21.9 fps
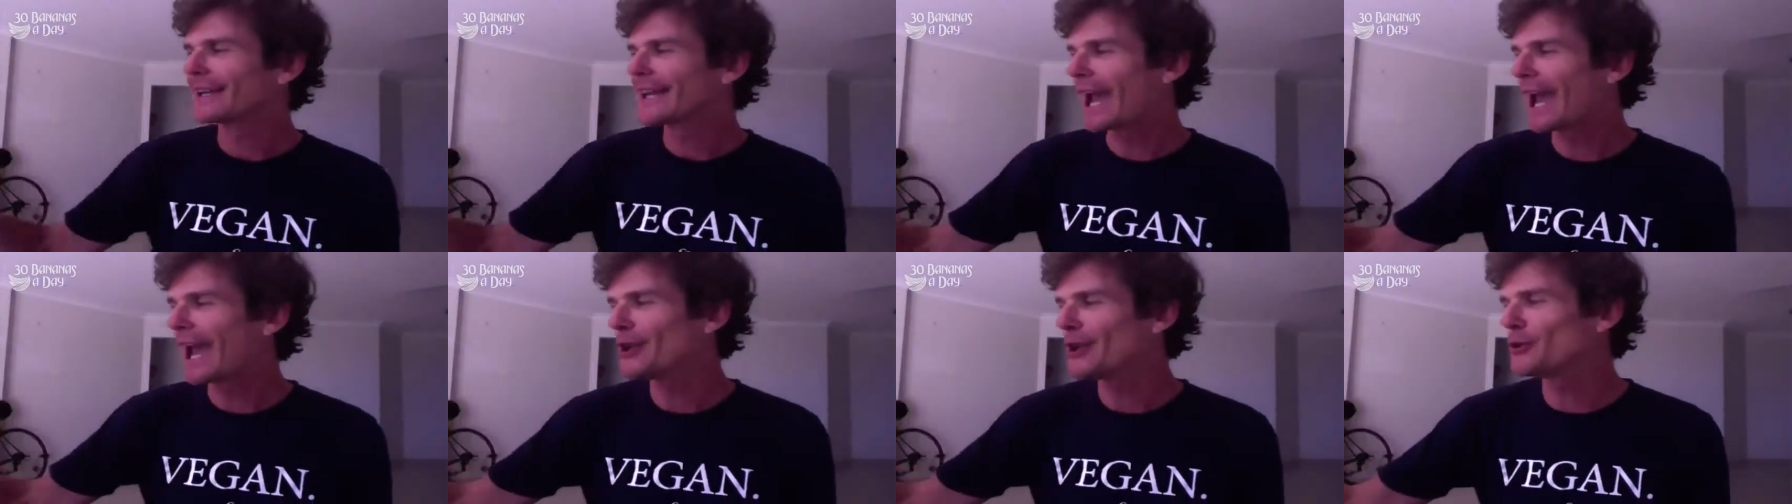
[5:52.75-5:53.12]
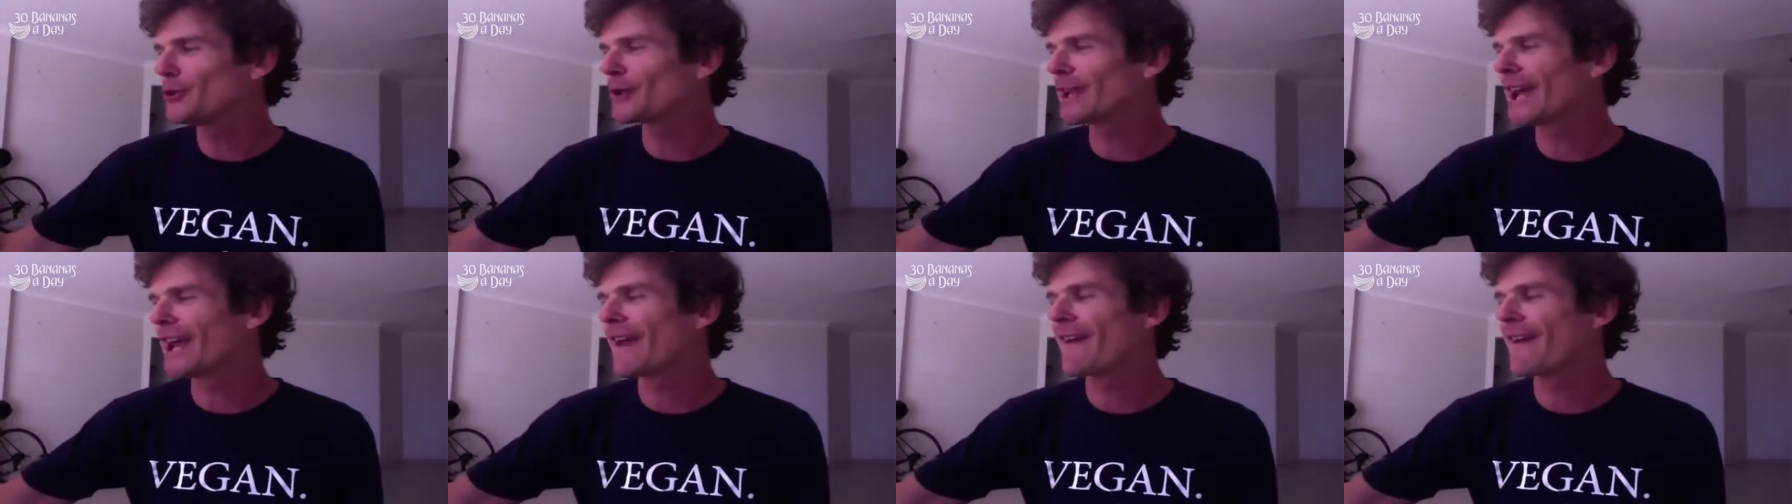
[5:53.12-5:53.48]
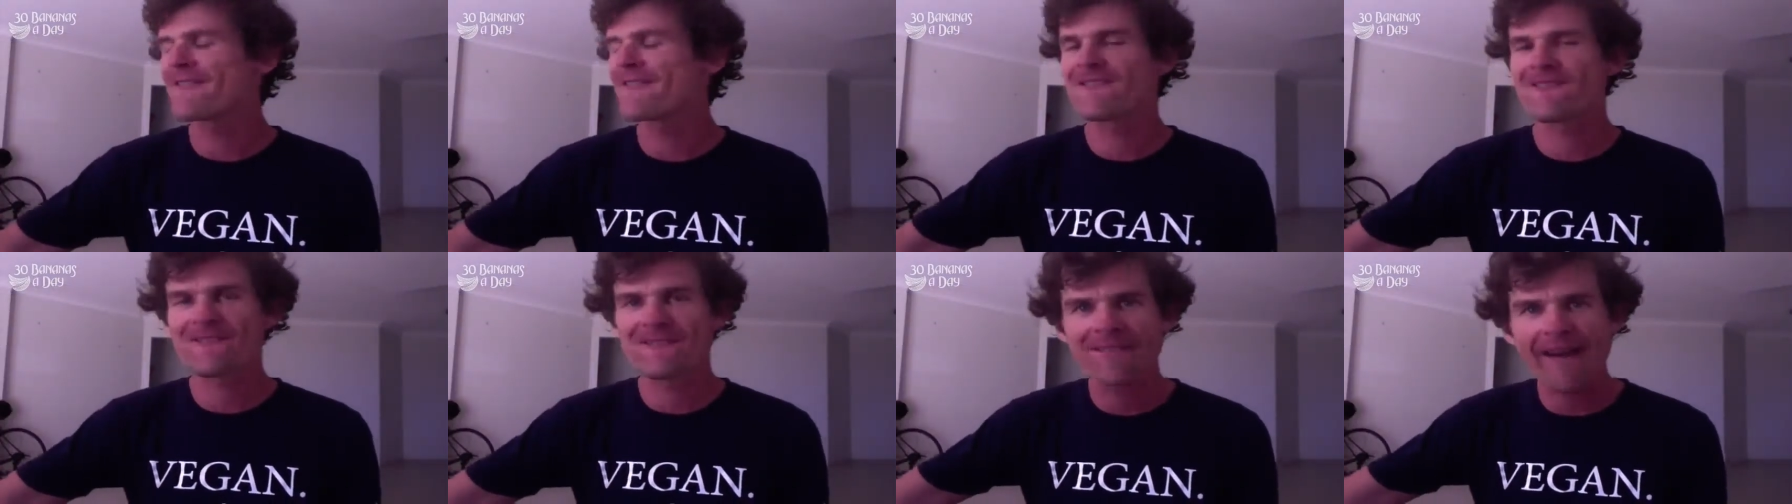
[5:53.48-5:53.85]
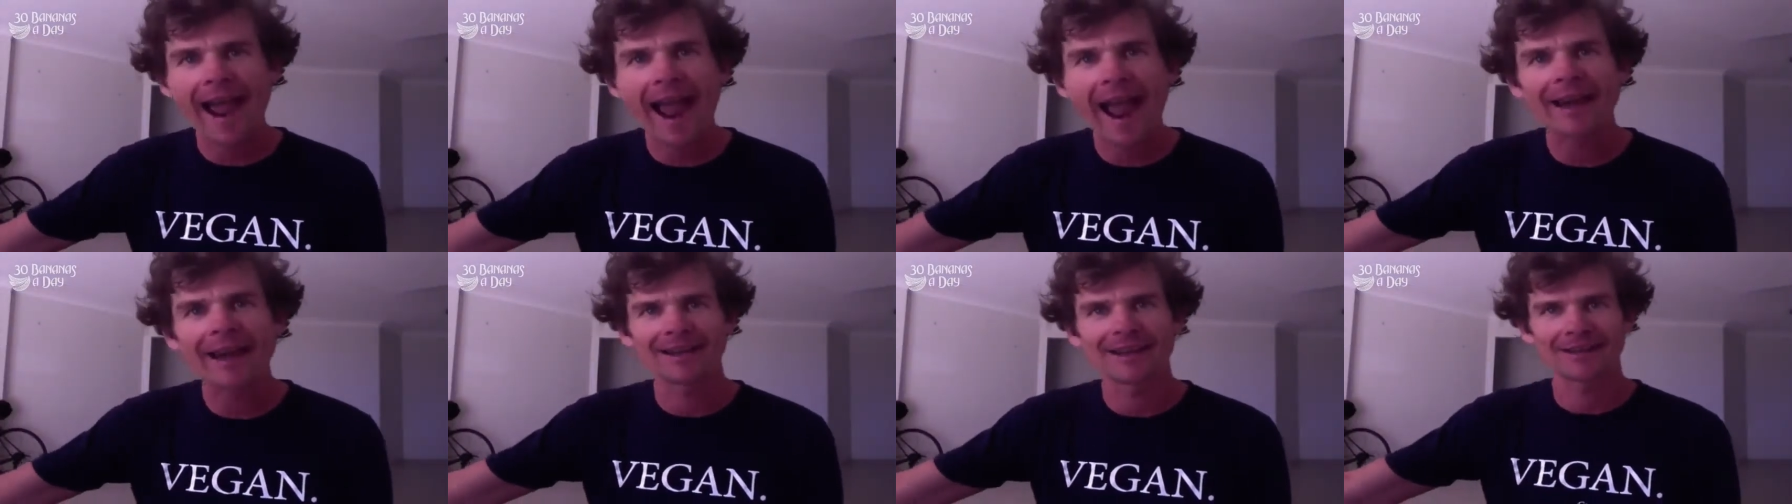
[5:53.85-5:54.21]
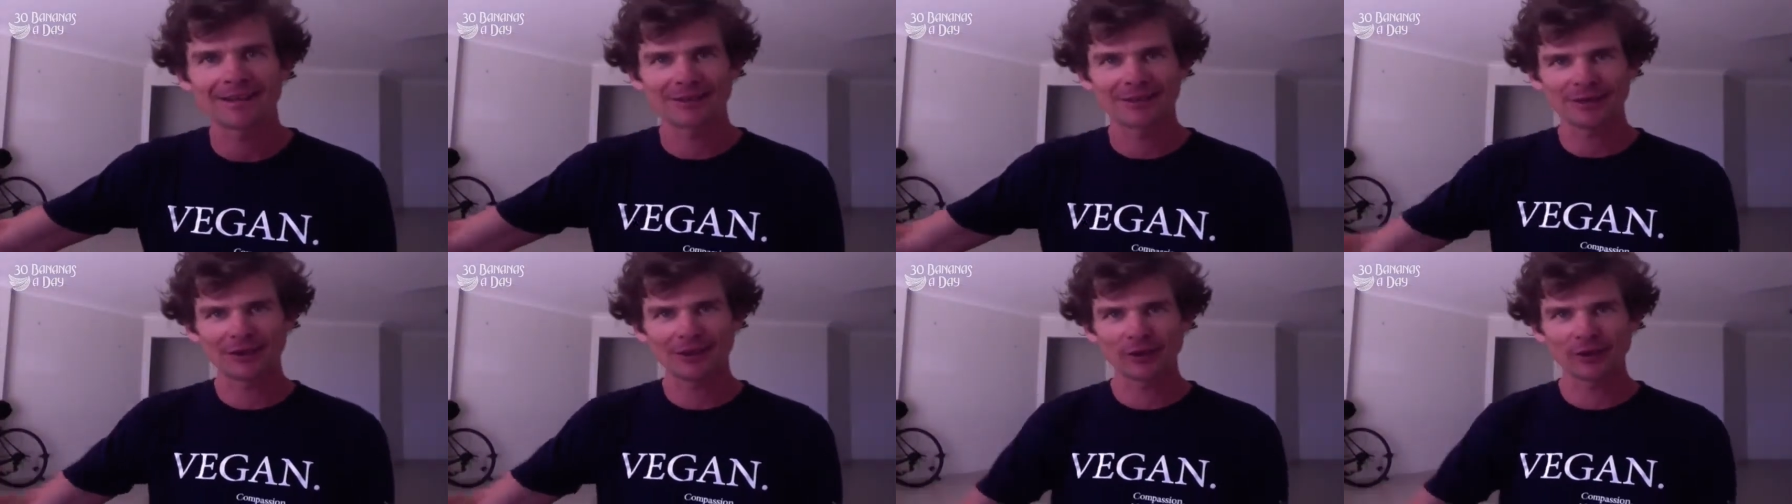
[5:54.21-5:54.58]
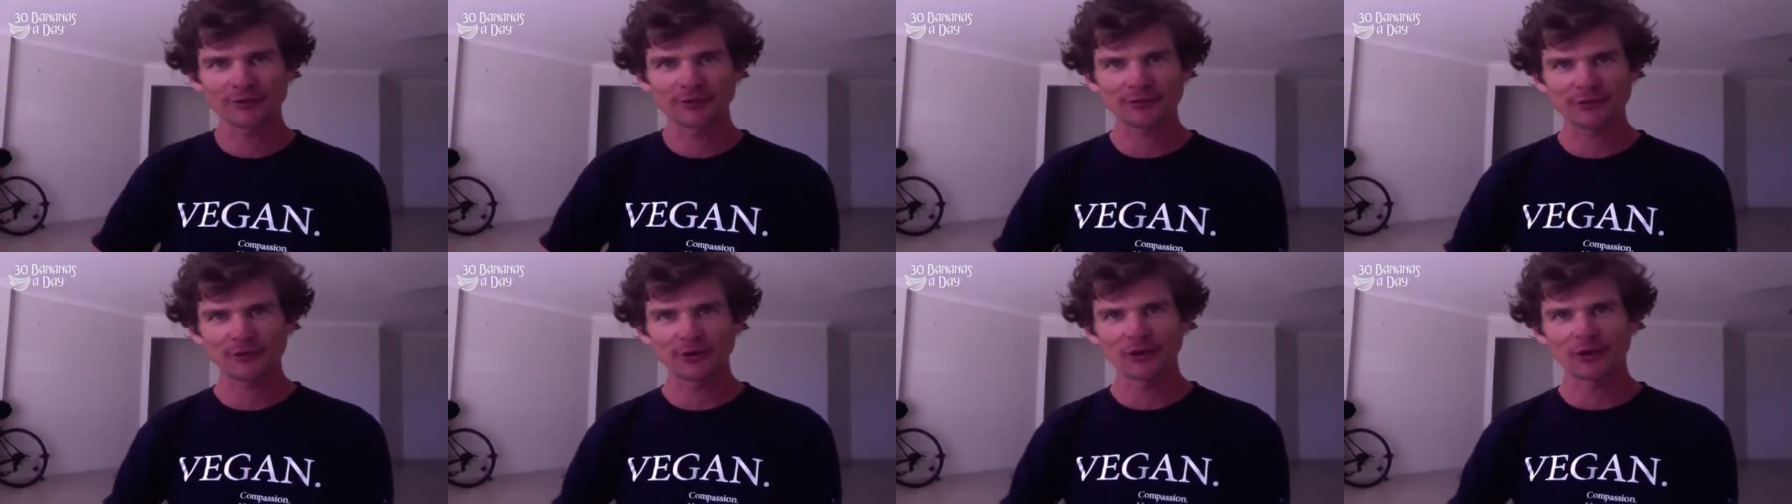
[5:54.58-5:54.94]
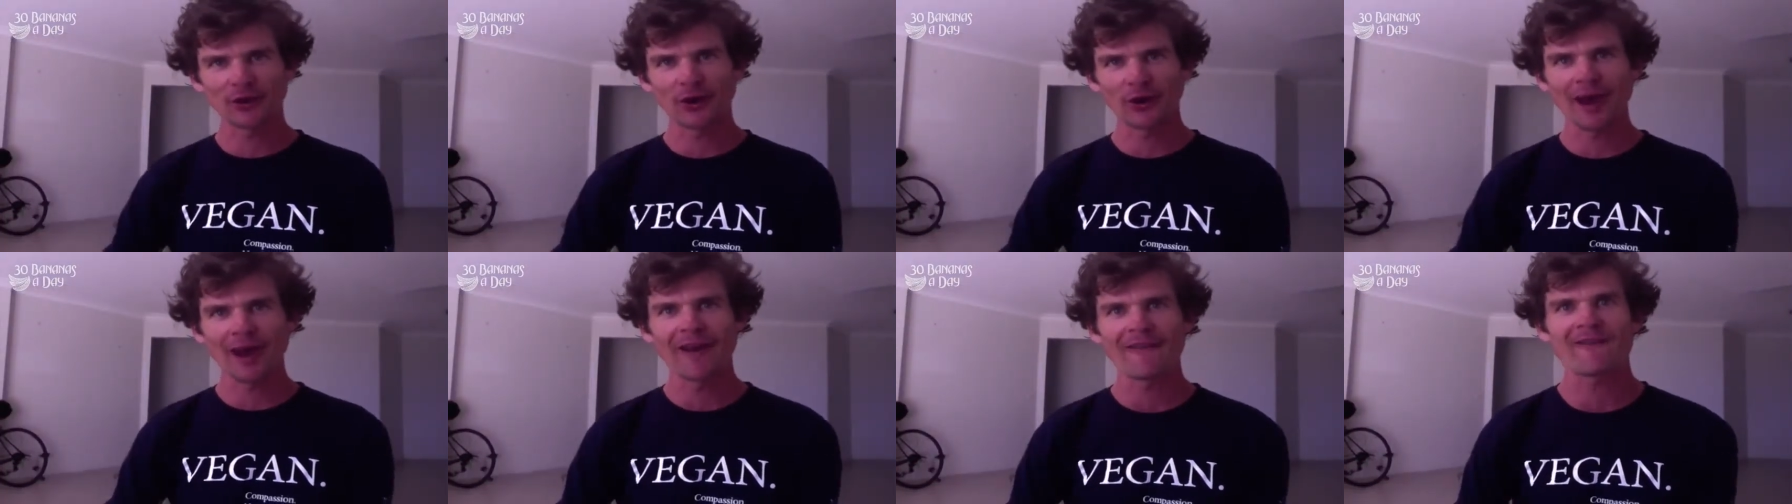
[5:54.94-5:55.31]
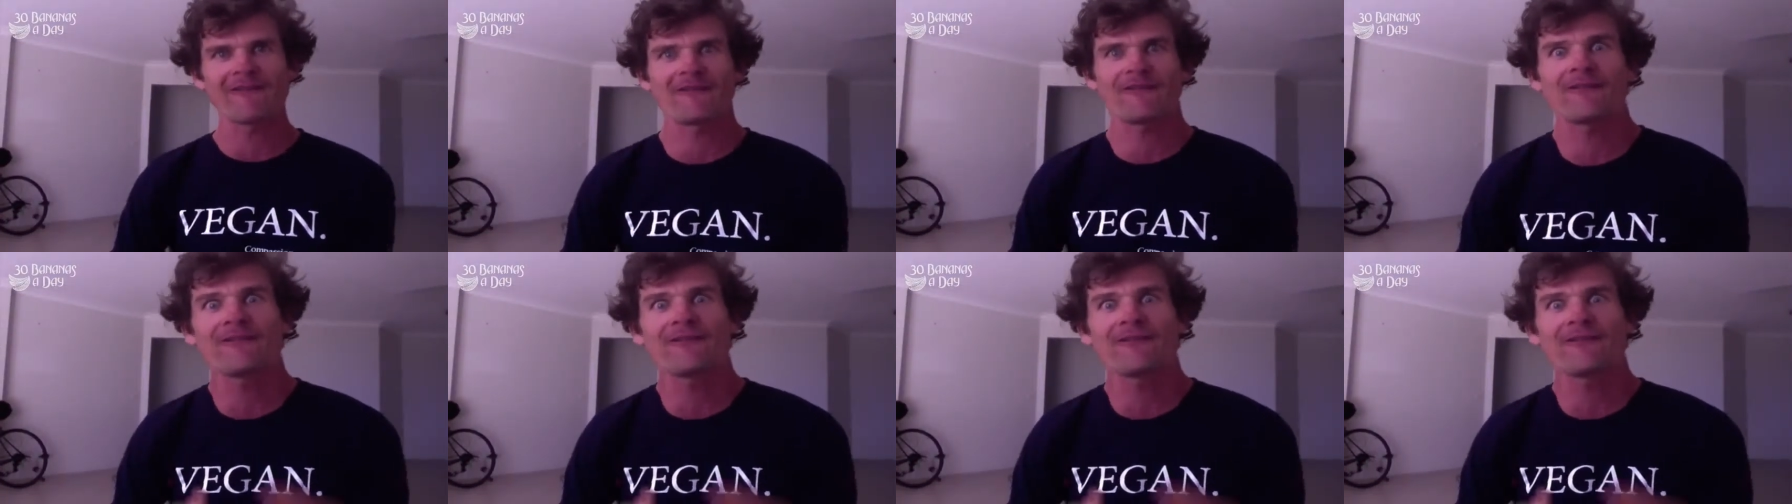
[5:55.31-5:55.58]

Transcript: Can you get fat on a fruit diet?